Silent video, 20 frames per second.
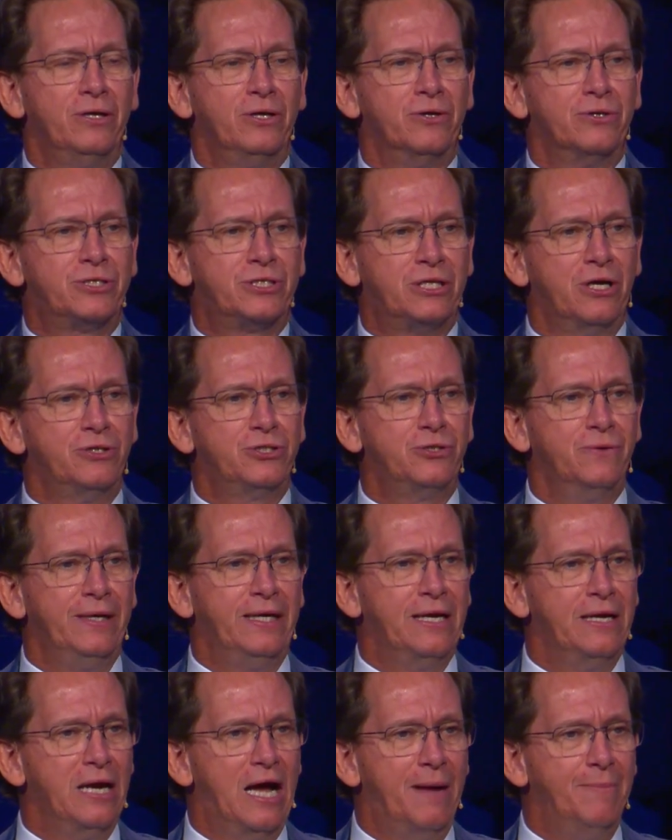your
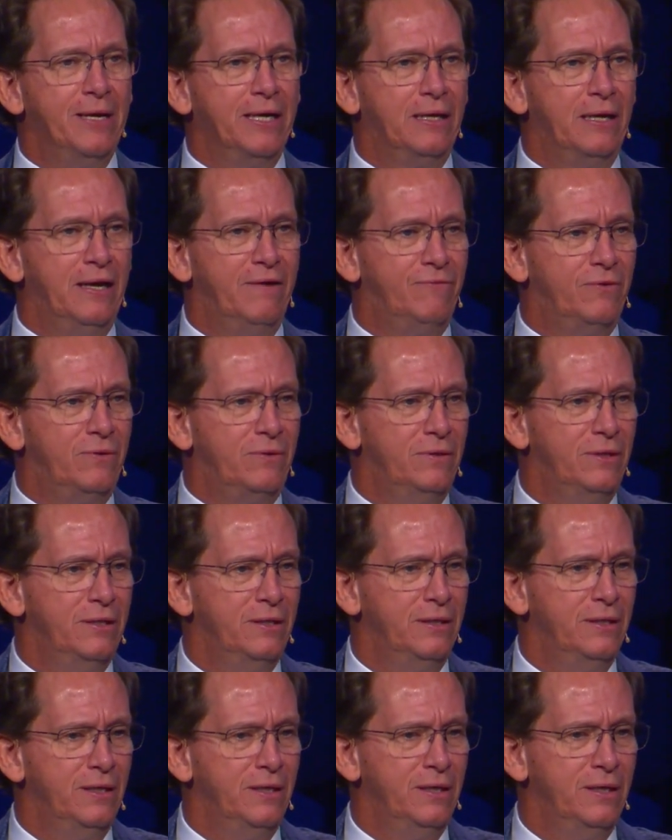socioeconomic level,
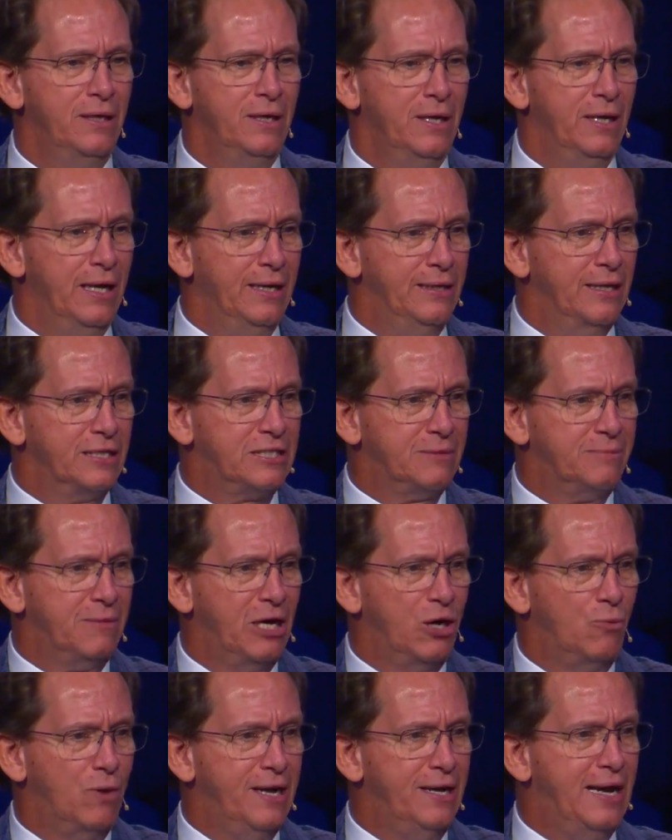it doesn't
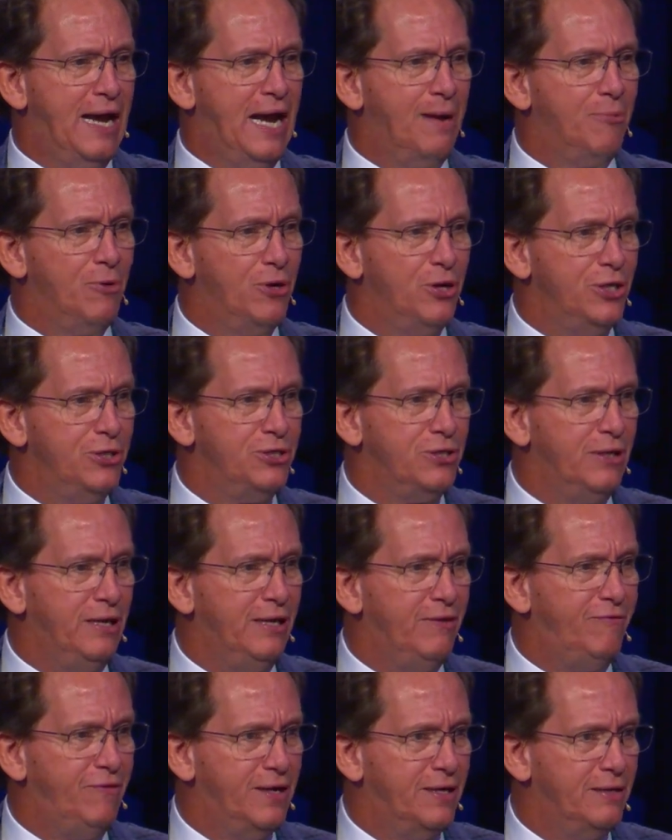matter what neighborhood you
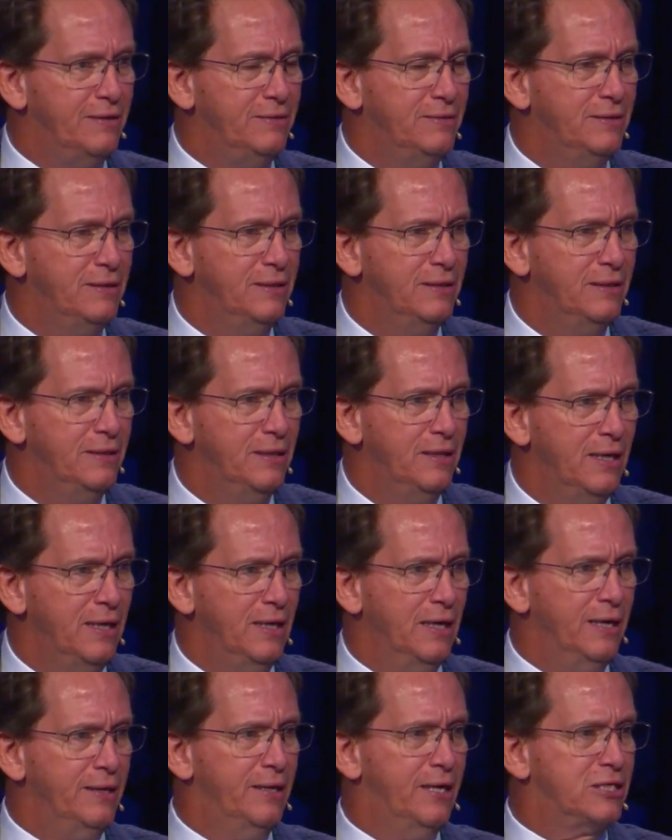live in.
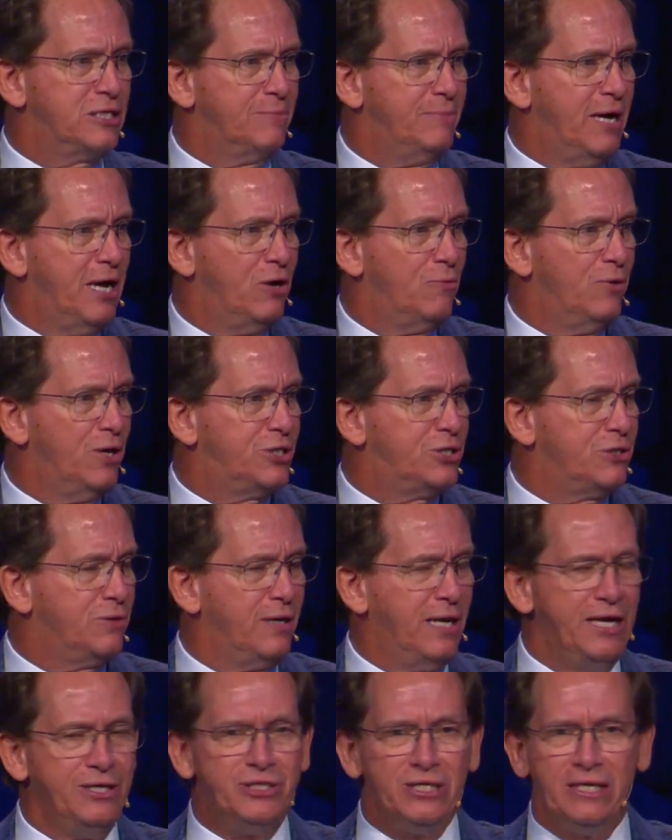It doesn't matter what your
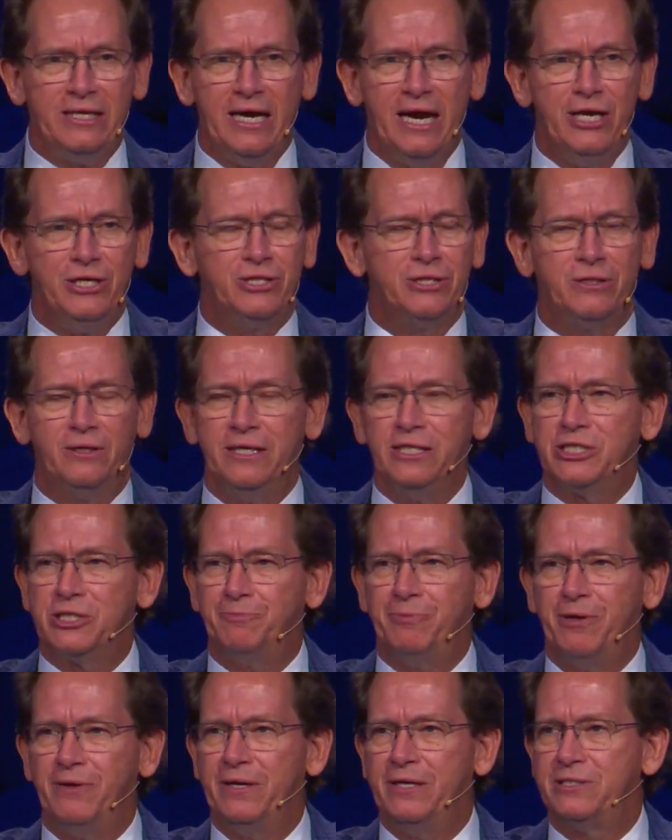educational
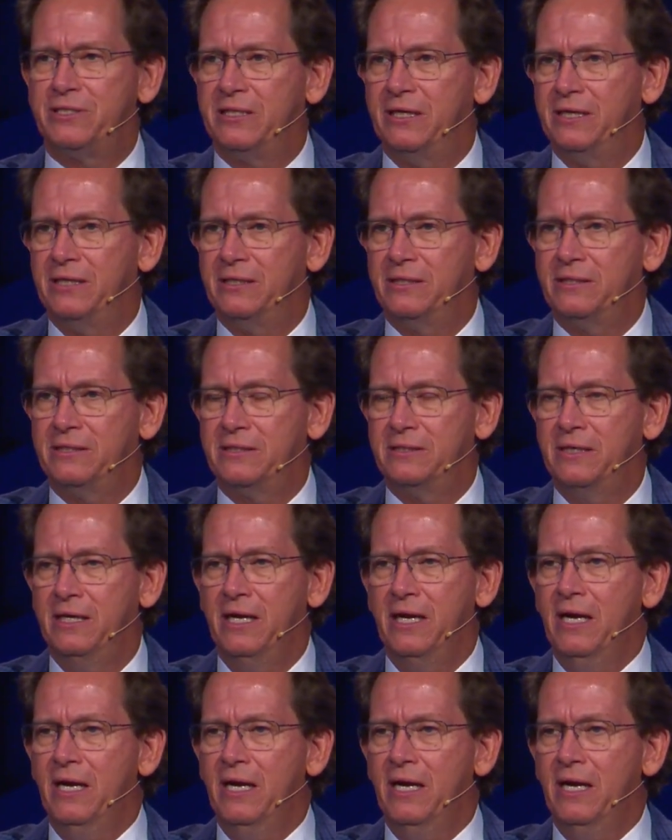experience is.